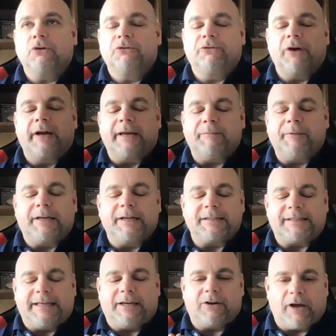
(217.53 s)
funny because
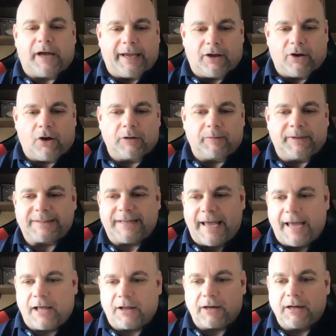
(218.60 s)
I called him, I said,
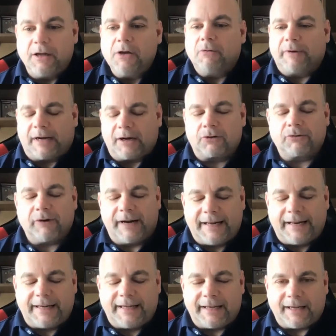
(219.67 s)
Alan, we got a great
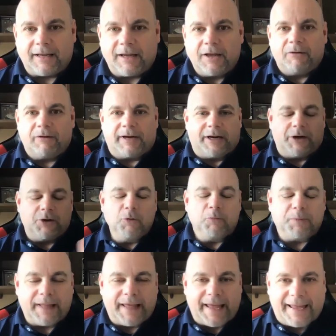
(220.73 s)
idea. We got a new
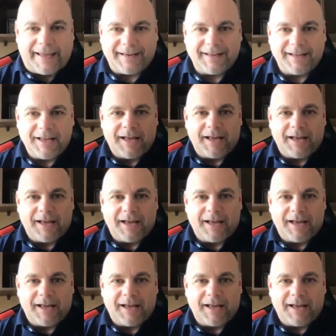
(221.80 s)
plan.